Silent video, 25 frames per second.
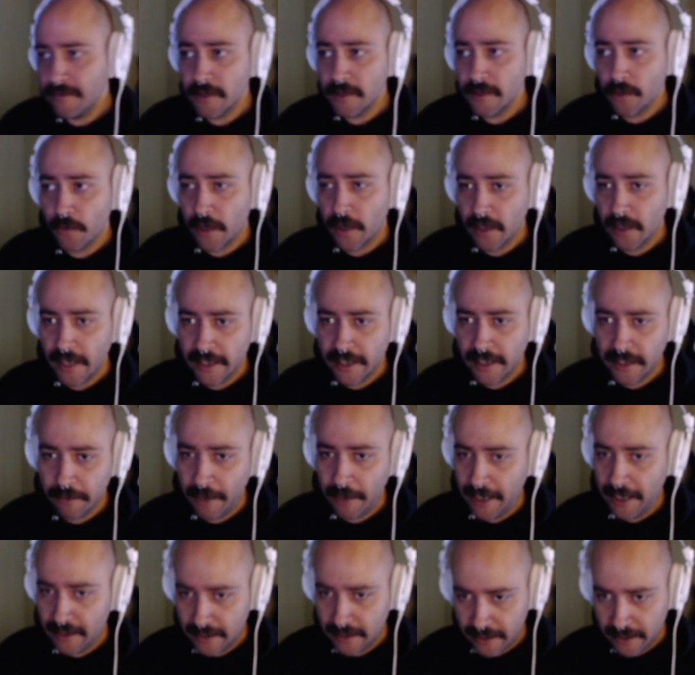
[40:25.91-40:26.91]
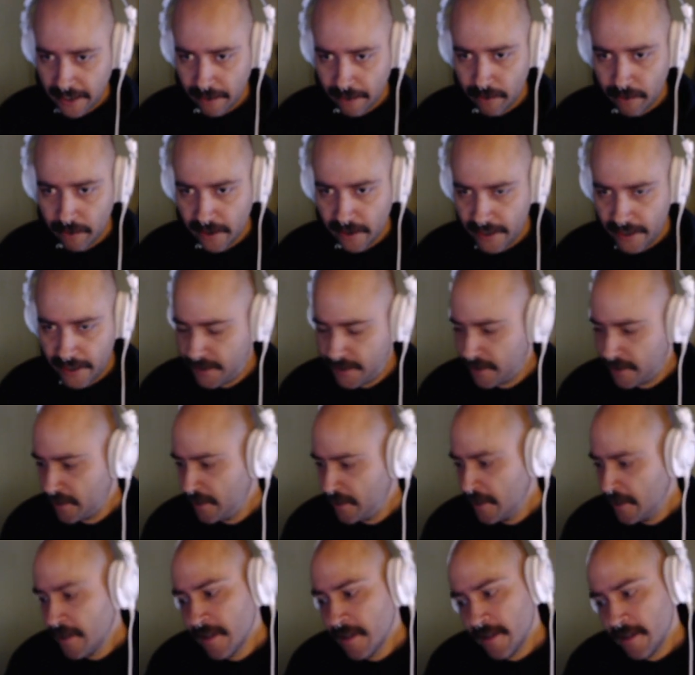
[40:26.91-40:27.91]
where like the Python libraries
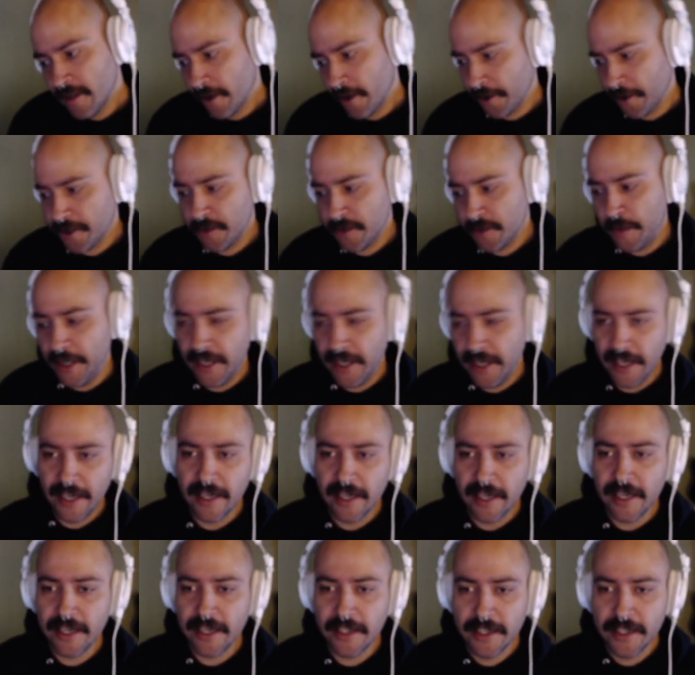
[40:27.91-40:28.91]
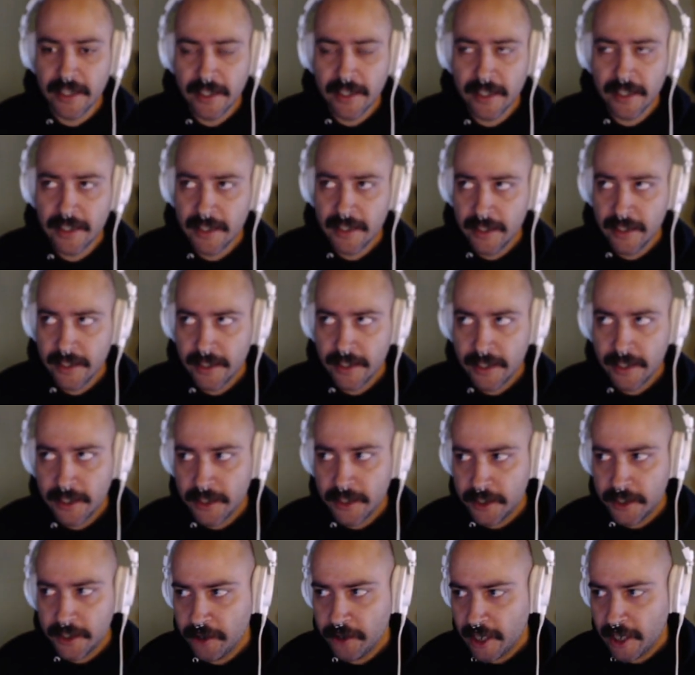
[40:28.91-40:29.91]
are speaking and
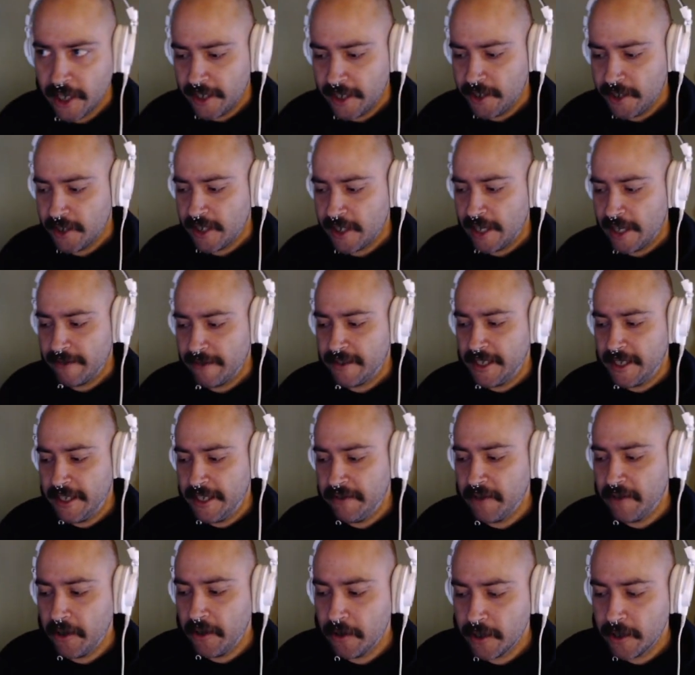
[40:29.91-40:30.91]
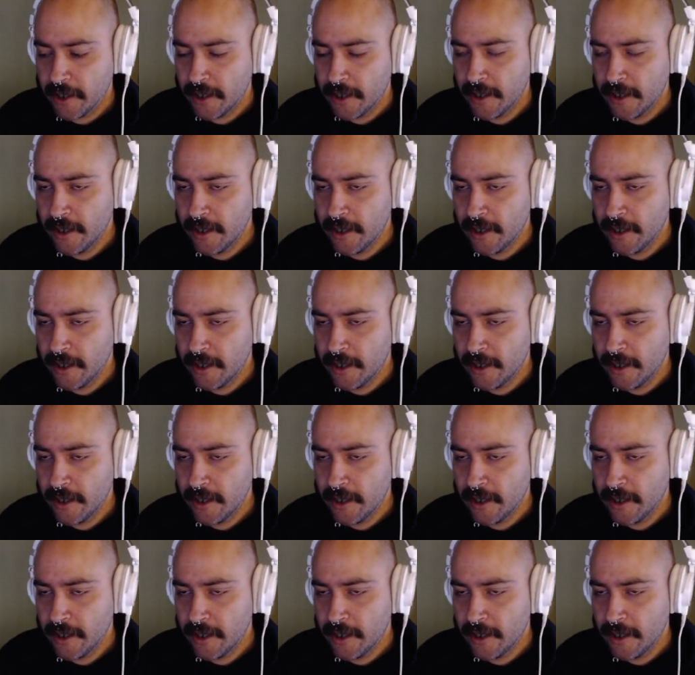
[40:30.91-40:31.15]
you kind of just have to invoke